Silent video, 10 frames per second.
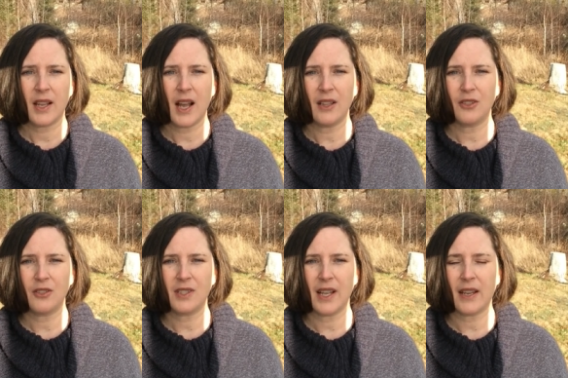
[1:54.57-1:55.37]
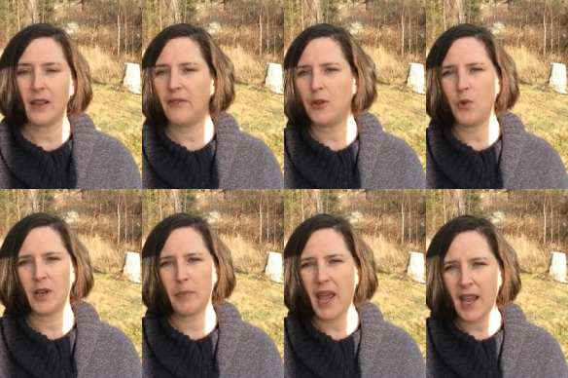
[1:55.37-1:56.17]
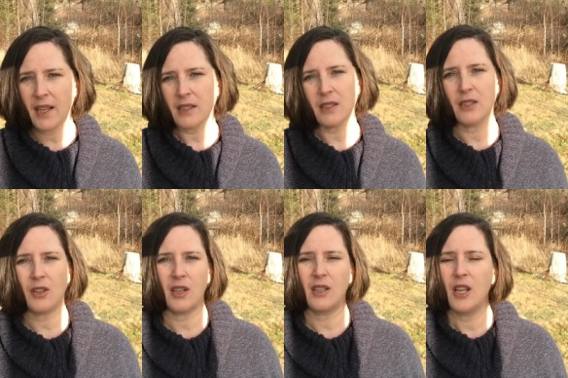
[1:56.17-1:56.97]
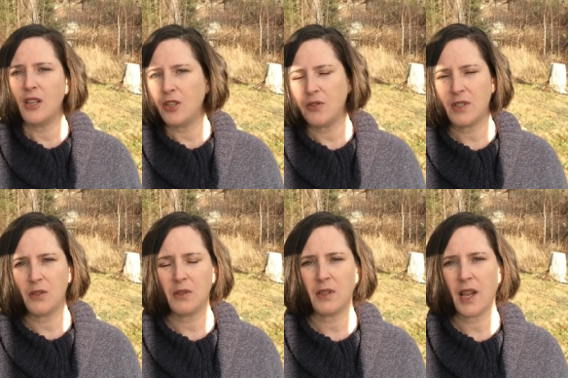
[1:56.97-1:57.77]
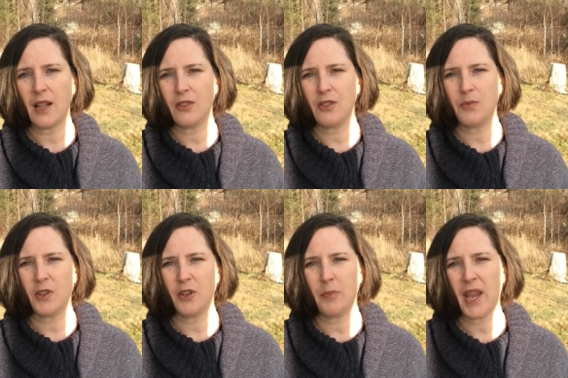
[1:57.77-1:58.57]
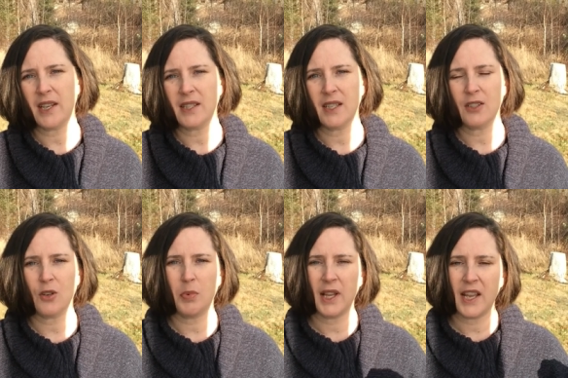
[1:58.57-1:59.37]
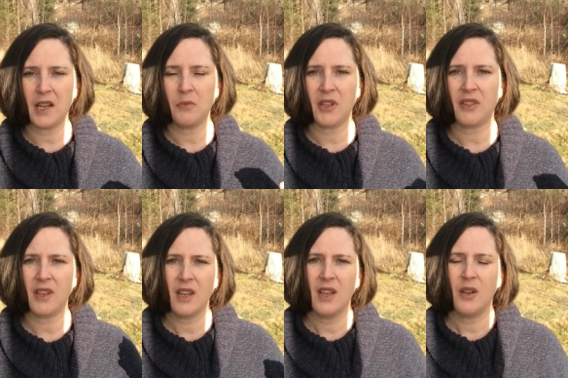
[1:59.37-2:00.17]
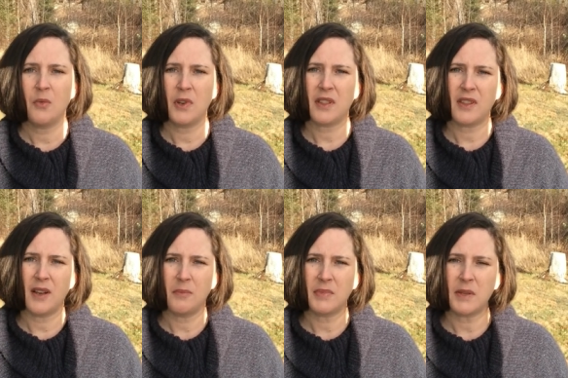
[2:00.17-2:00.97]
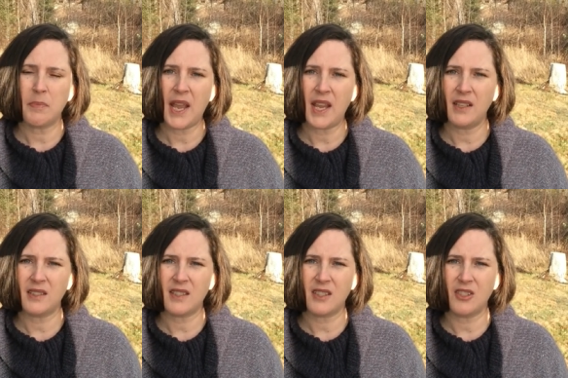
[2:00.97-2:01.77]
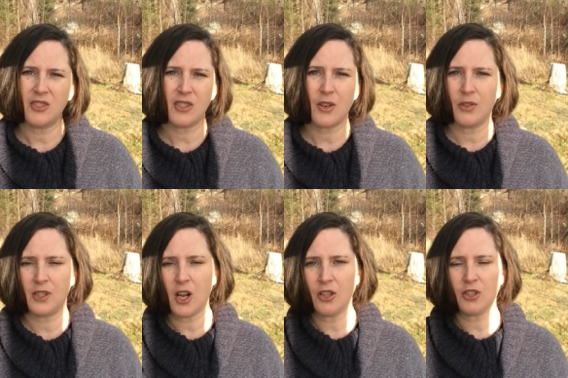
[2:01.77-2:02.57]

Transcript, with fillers: colors like if you want to paint you can use those colors while you're painting or playing with with um, some paints you can just go to the dollar